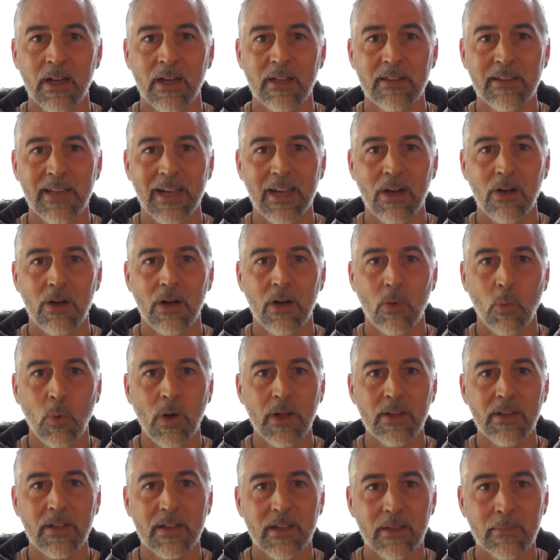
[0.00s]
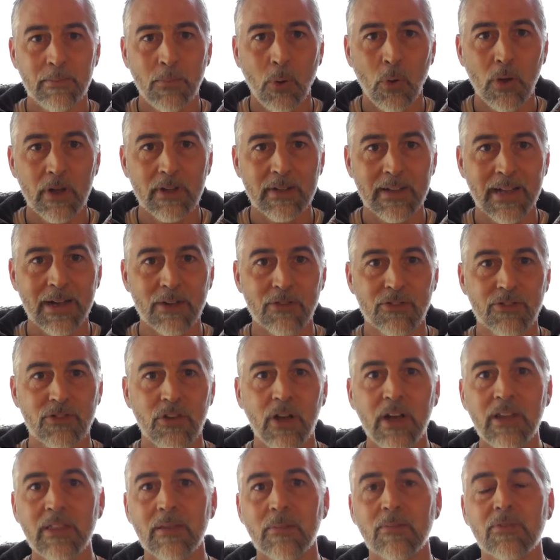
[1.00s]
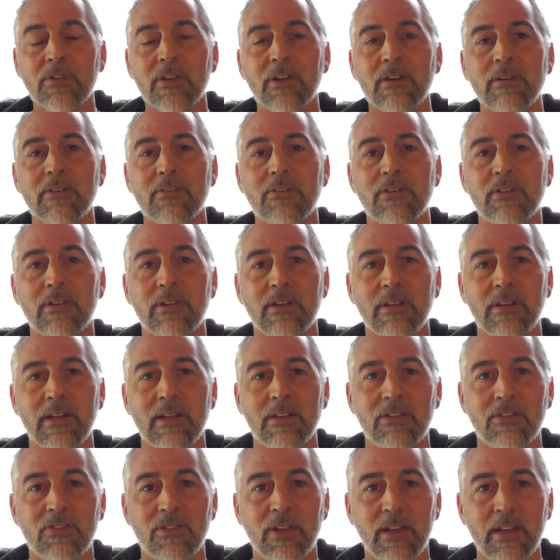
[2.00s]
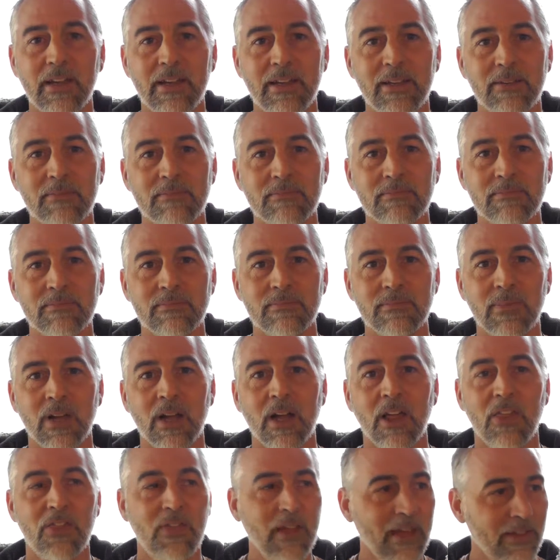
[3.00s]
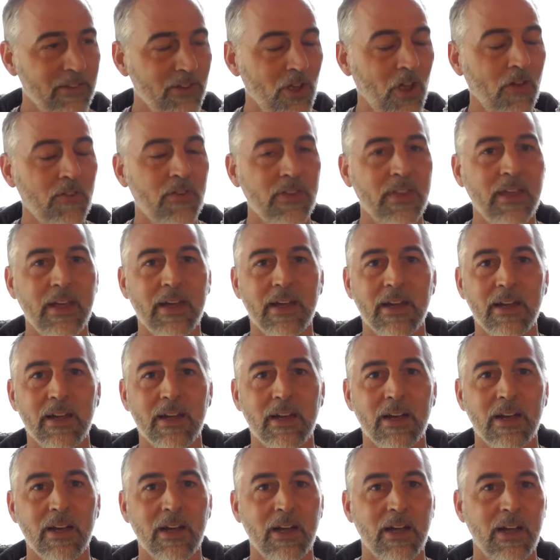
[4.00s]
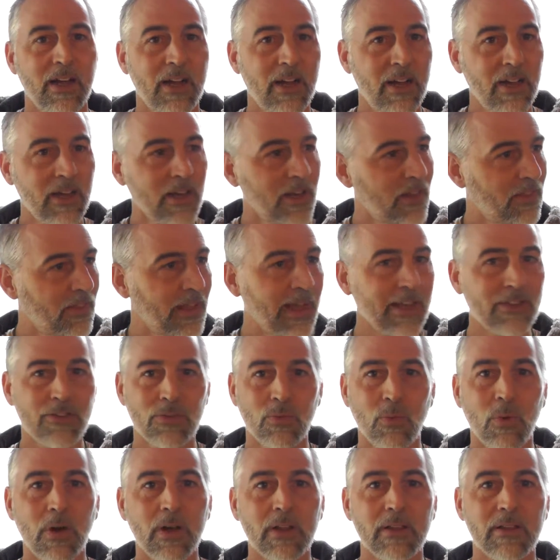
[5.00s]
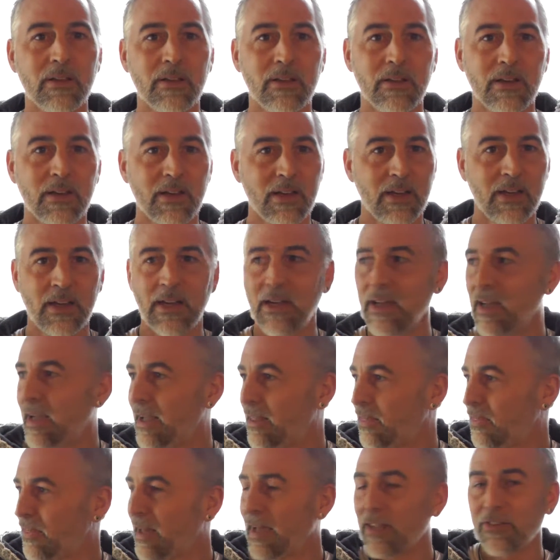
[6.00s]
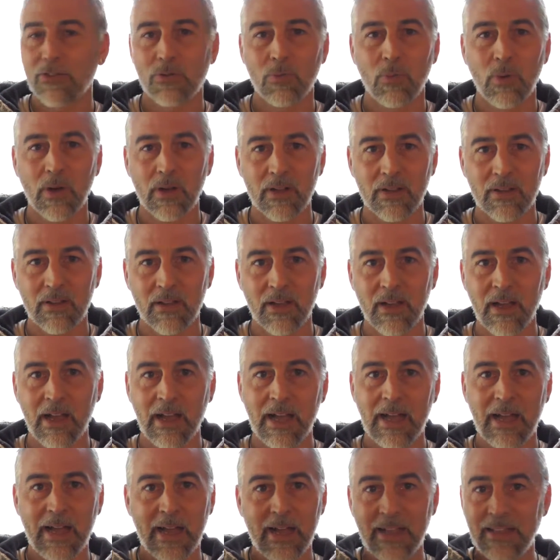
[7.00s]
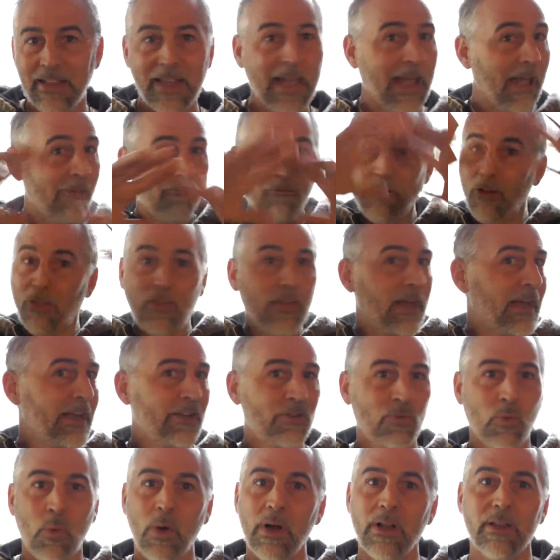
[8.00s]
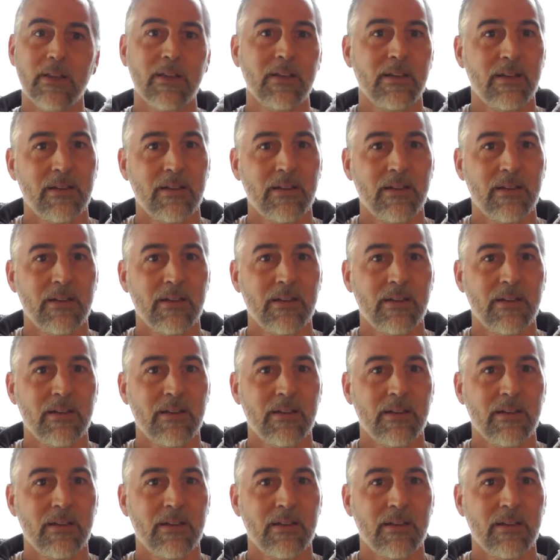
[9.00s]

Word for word: Now, one can point outside themselves and say, that over there, that's one, and that's one, and everything is one.